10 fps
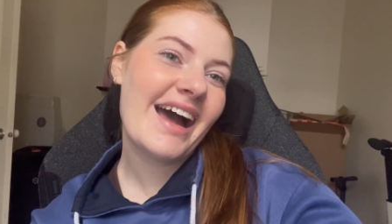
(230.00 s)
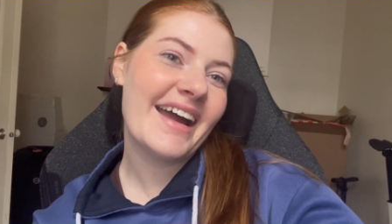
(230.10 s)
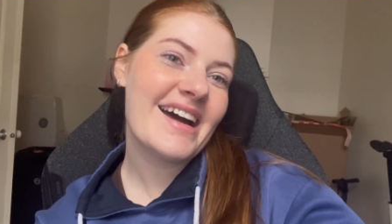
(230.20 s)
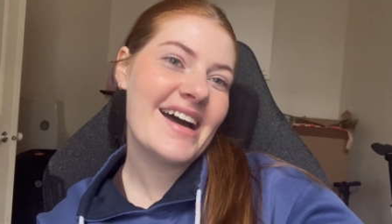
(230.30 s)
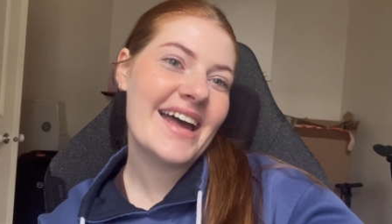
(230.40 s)
Hi
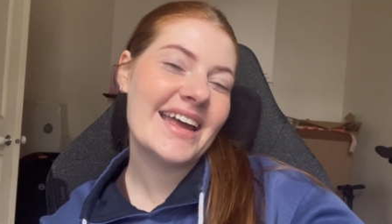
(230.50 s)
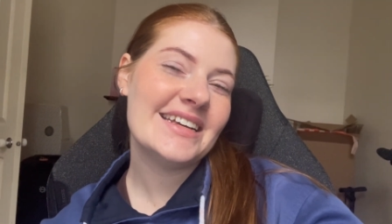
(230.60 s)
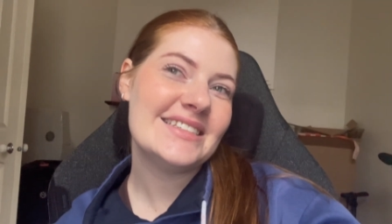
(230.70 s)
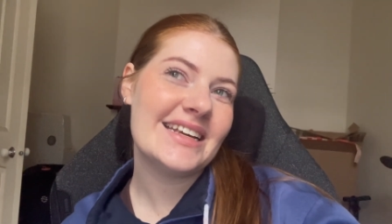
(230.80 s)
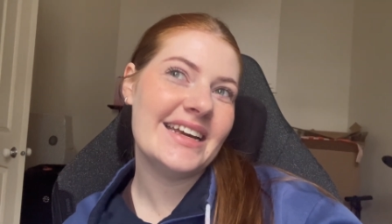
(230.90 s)

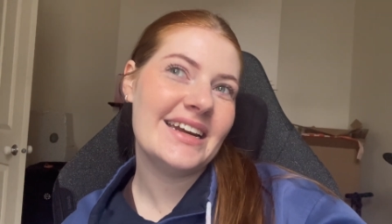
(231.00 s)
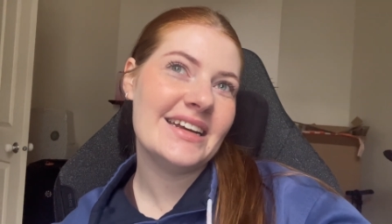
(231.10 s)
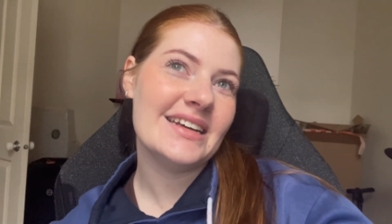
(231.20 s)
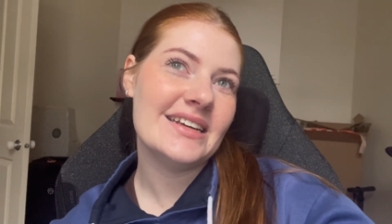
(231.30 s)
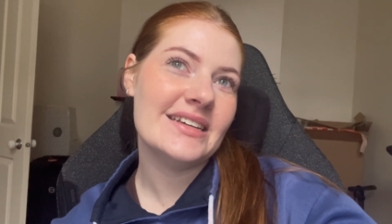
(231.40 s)
guys, it
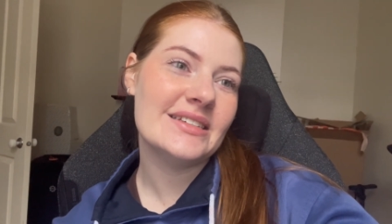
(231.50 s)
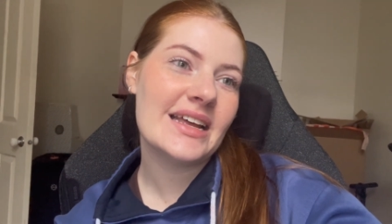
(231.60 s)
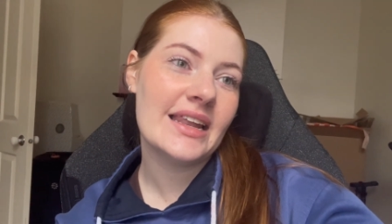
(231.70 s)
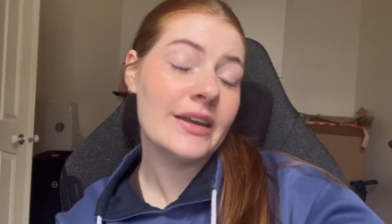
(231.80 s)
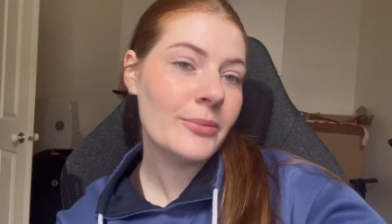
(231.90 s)
is
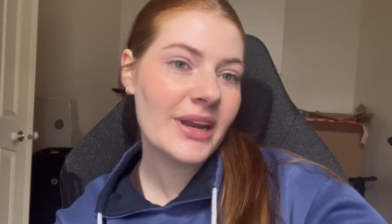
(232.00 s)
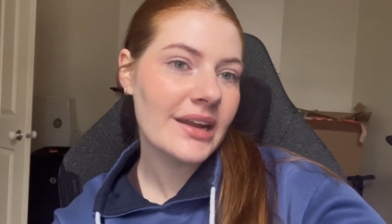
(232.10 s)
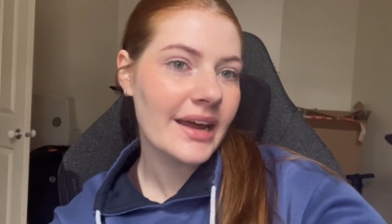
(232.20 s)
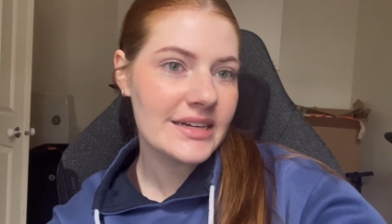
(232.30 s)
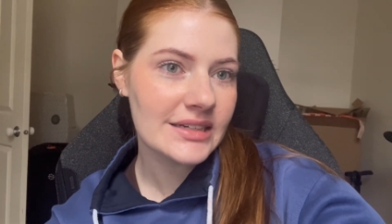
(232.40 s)
a little bit
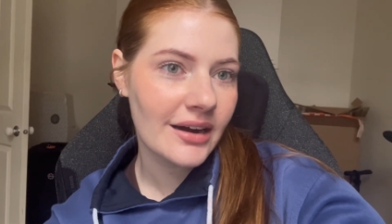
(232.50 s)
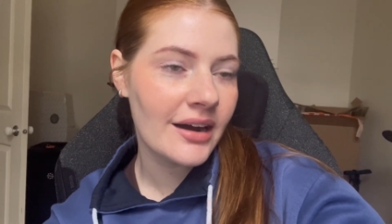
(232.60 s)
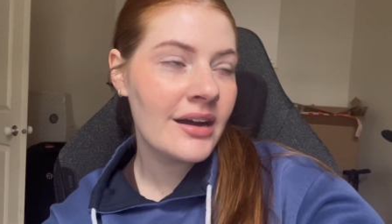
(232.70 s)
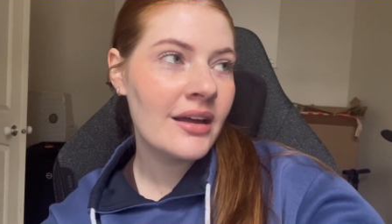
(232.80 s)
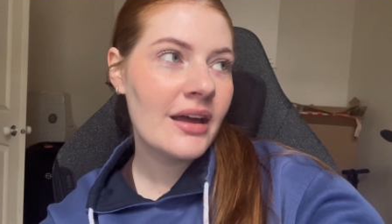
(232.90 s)

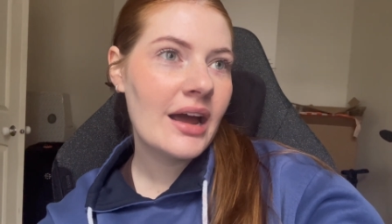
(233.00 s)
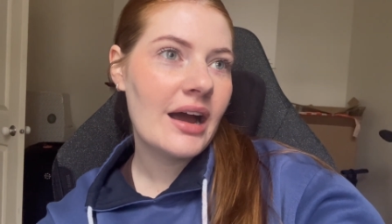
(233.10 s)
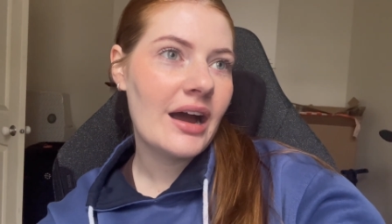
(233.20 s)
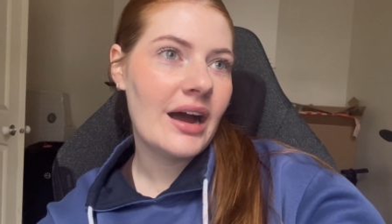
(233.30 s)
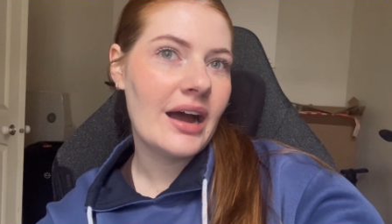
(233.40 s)
later.
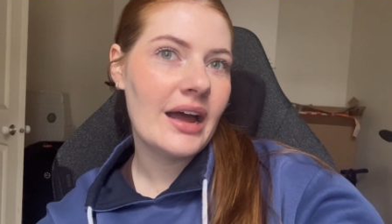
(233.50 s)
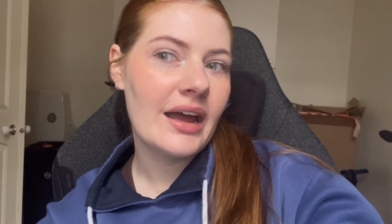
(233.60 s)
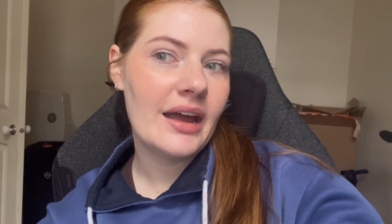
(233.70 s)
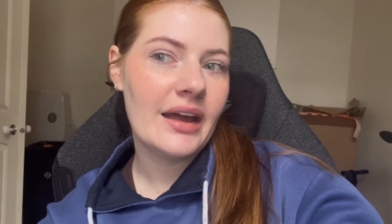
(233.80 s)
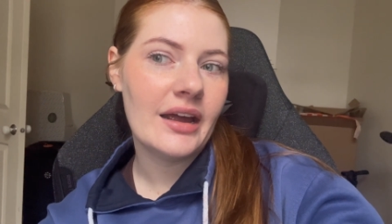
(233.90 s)

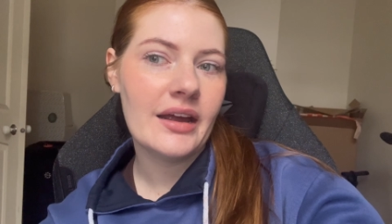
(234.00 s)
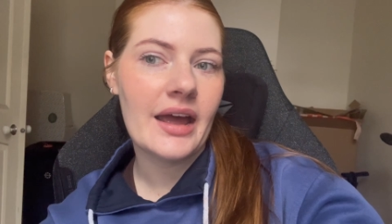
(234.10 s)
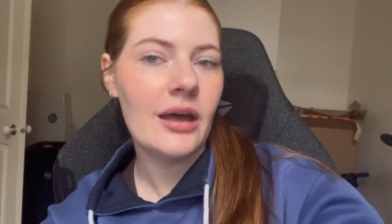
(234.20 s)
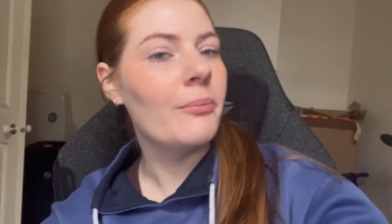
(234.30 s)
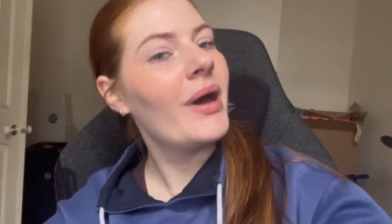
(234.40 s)
I
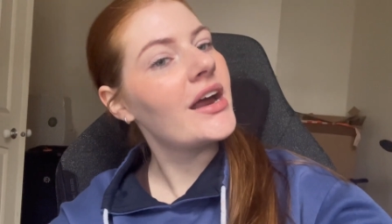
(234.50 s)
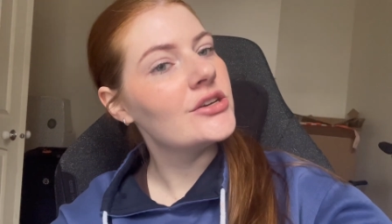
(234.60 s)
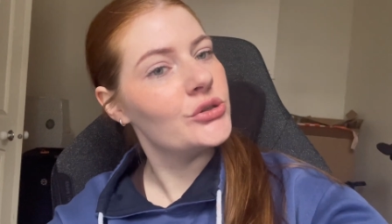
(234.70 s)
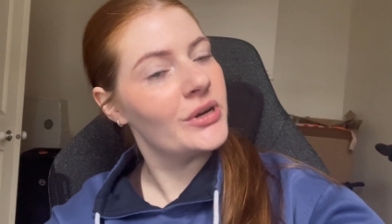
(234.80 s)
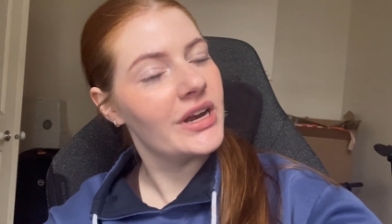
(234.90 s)
am back
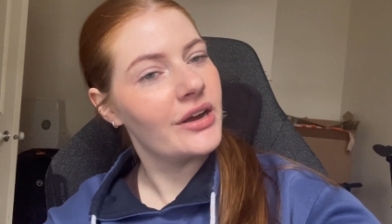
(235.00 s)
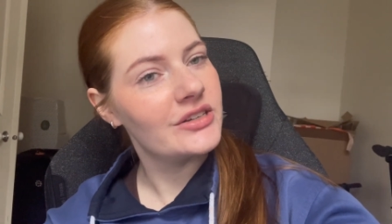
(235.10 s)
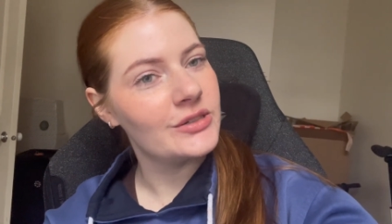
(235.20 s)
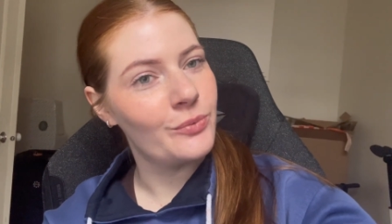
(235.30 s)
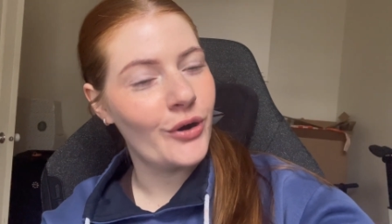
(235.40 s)
doing
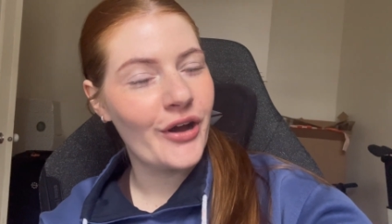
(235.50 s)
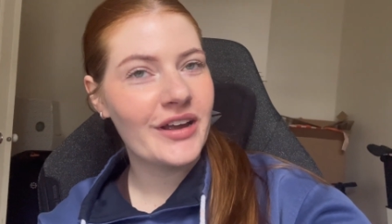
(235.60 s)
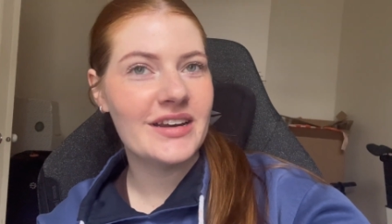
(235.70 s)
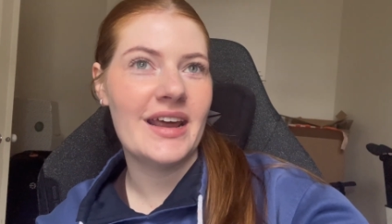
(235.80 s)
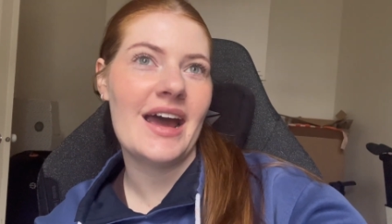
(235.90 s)
some
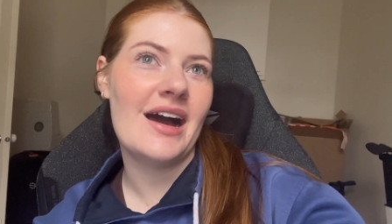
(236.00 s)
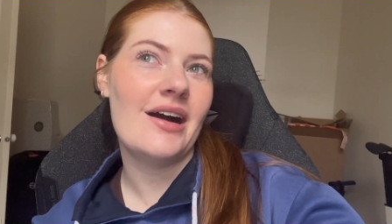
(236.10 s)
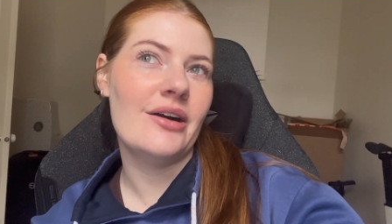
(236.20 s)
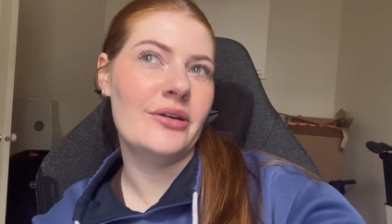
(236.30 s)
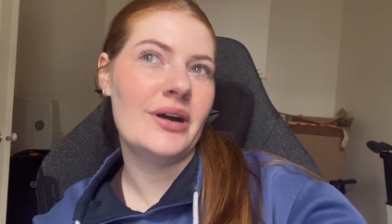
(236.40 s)
work
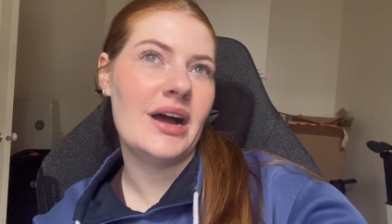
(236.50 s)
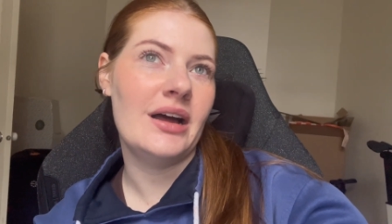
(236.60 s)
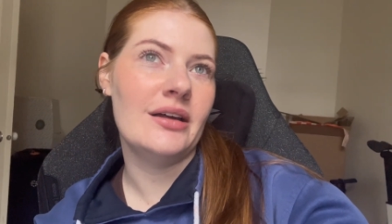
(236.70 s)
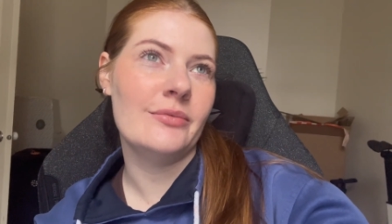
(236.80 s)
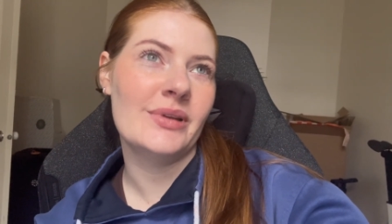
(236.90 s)
now.
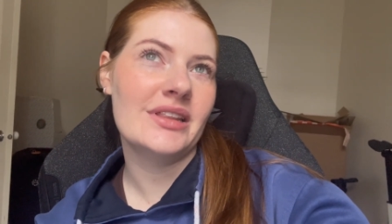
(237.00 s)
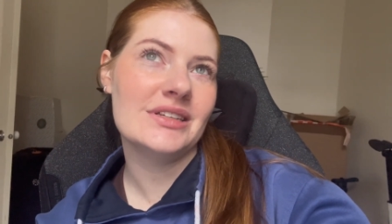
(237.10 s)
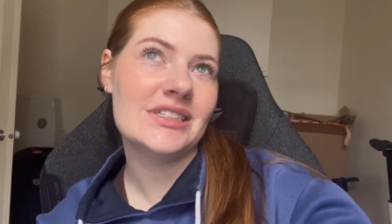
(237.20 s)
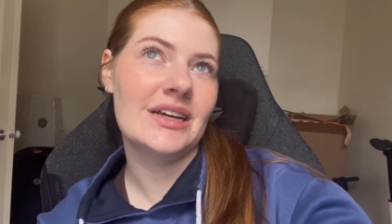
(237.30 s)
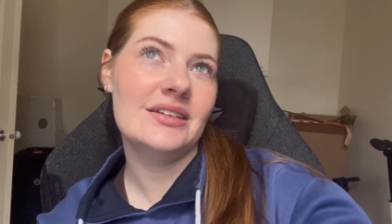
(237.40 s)
Um, the
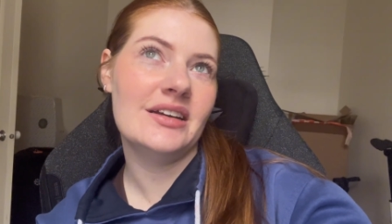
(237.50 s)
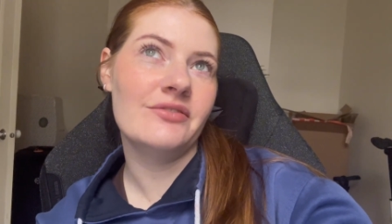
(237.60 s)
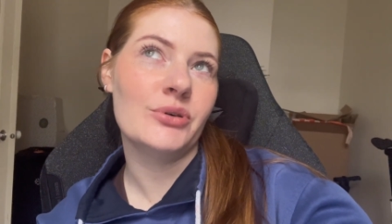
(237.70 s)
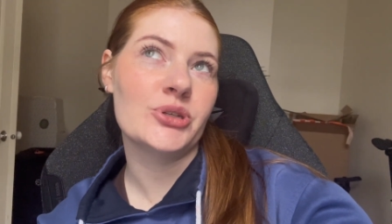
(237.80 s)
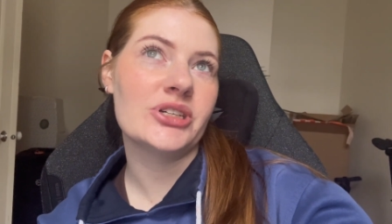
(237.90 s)
sun
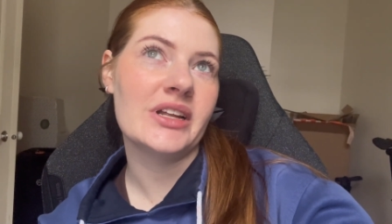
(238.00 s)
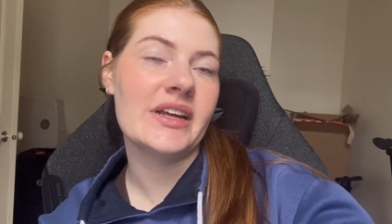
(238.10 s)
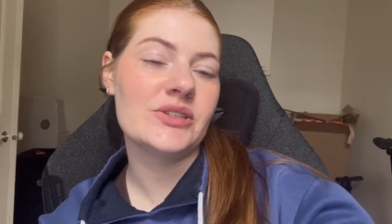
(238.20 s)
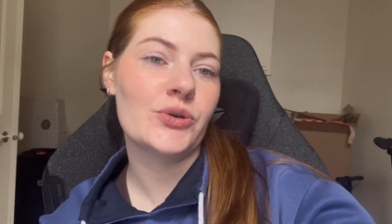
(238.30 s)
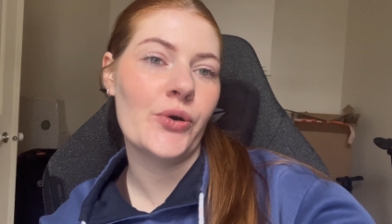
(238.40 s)
unfortunately
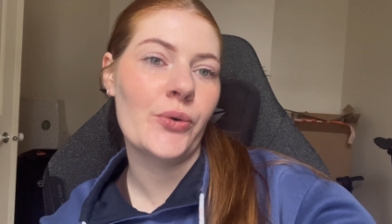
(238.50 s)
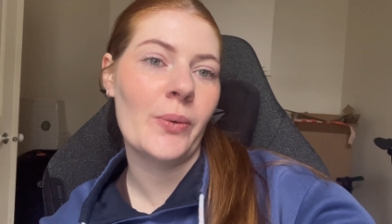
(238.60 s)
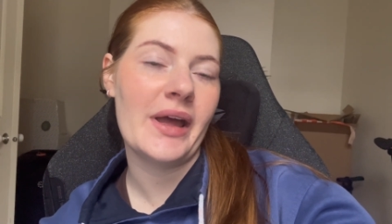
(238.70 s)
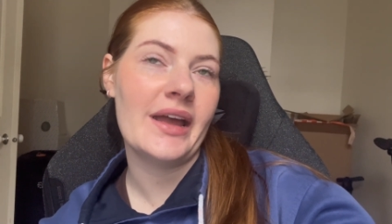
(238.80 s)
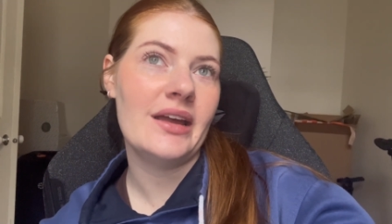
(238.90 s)
has gone
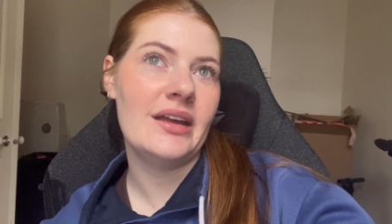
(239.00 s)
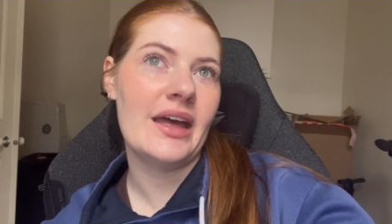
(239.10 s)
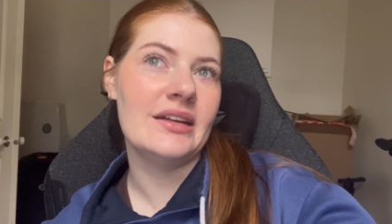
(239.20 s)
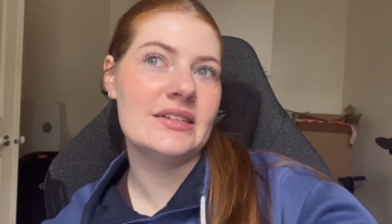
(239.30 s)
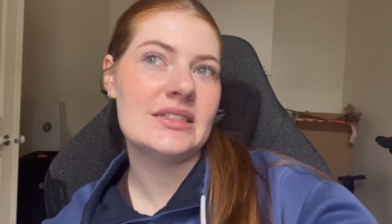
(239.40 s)
away
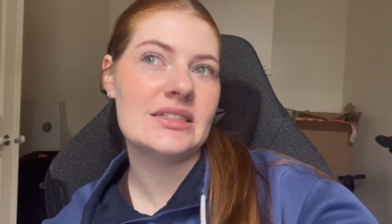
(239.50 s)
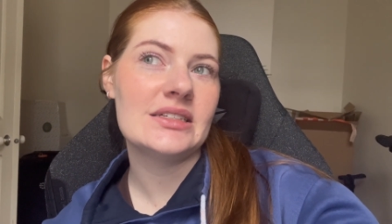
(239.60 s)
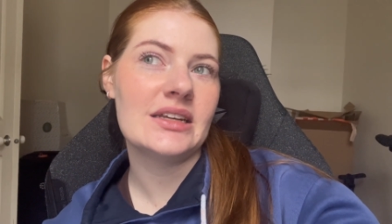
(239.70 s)
and it's